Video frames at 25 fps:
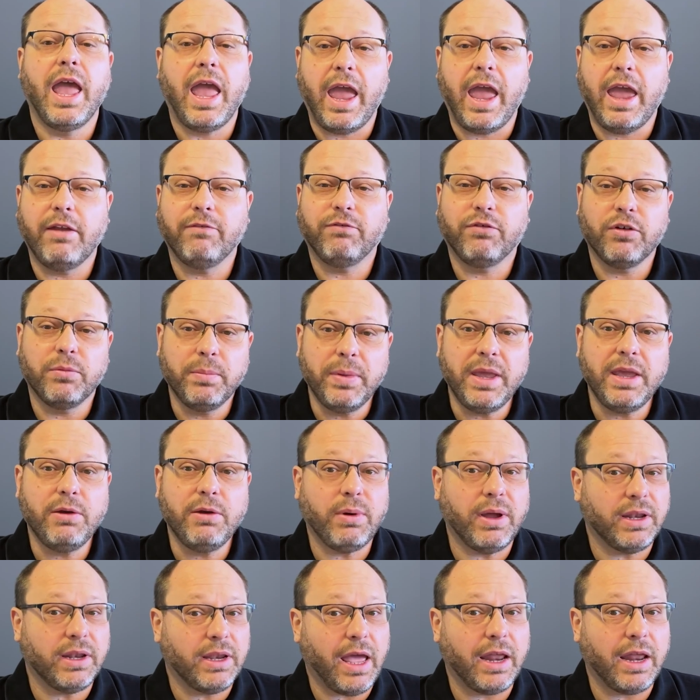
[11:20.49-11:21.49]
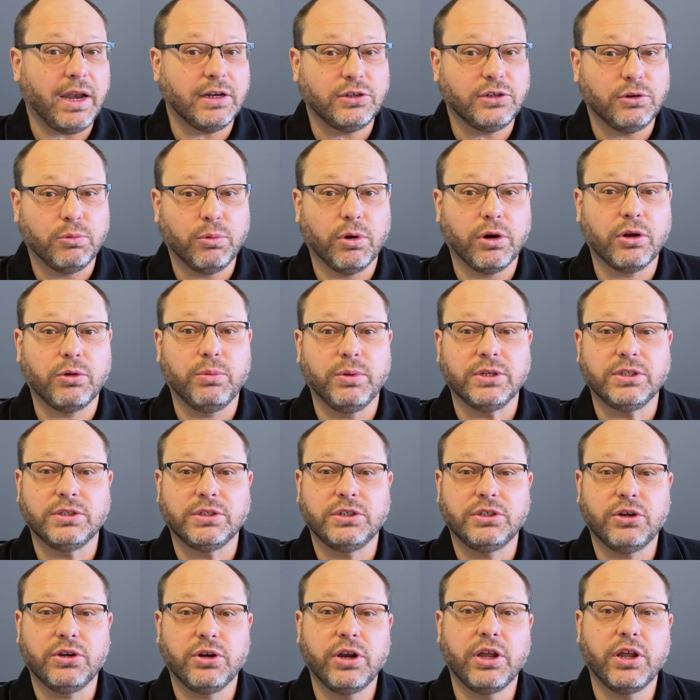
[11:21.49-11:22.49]
And for me, what got it to work was
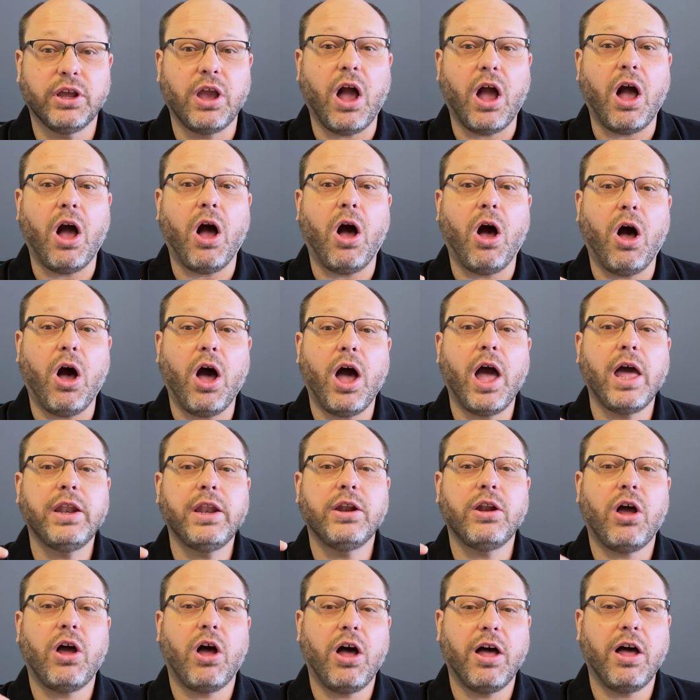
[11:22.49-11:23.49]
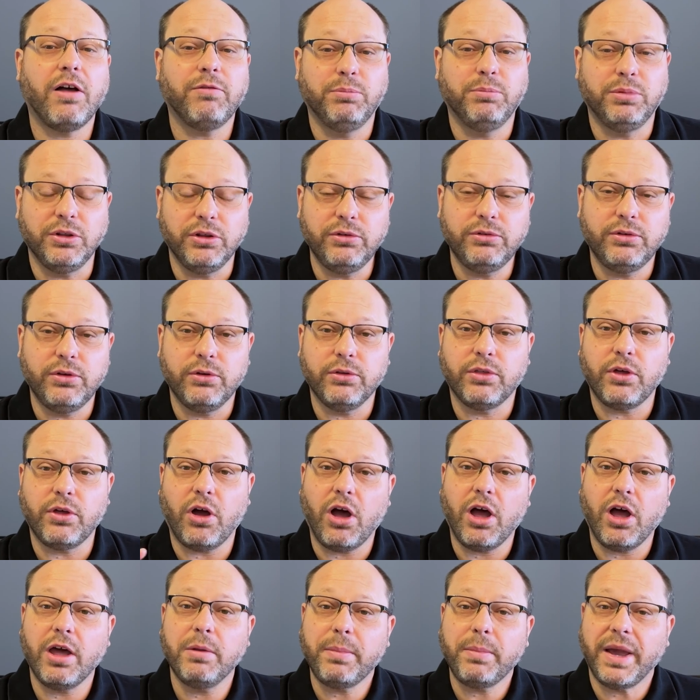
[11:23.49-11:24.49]
turning on and off Bluetooth
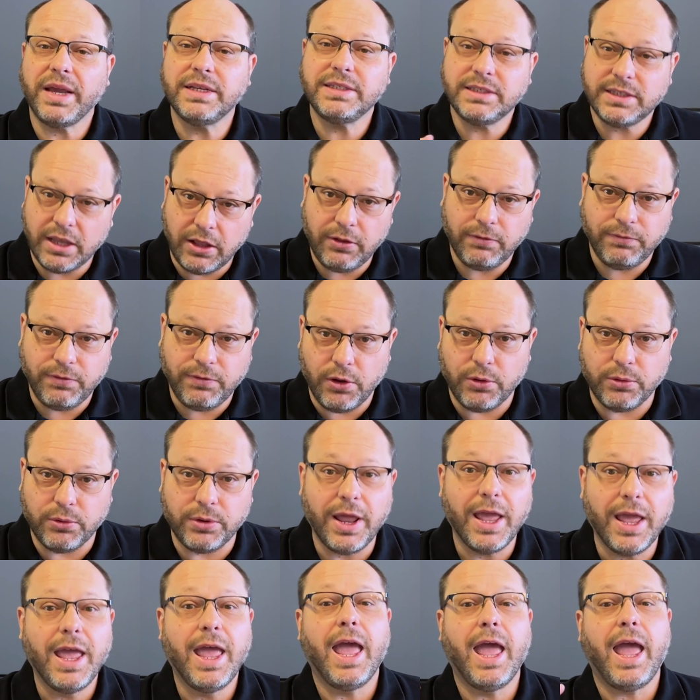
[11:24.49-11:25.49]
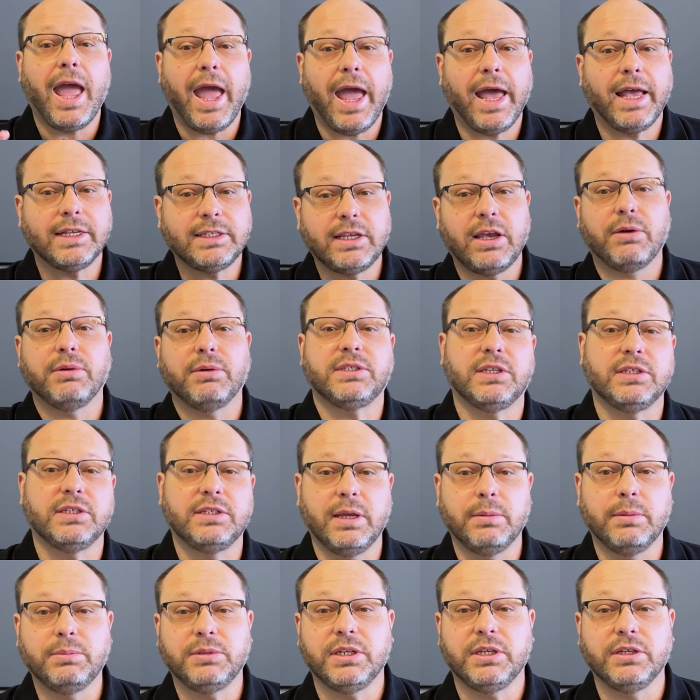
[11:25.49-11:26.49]
on my cell phone as I was
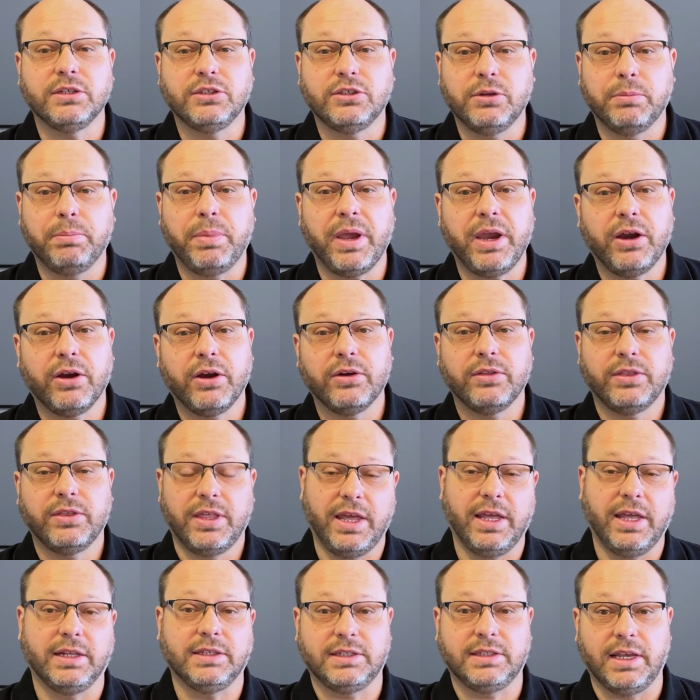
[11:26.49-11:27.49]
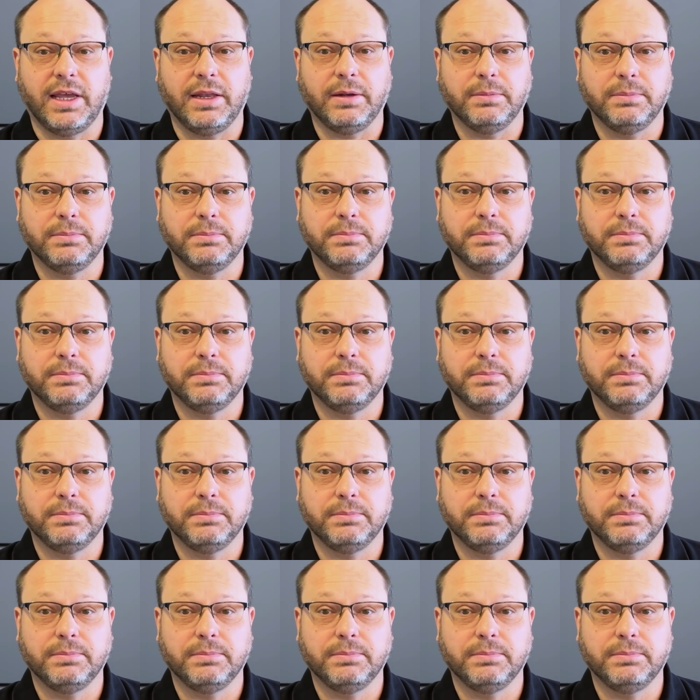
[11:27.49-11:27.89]
attempting to pair the headset.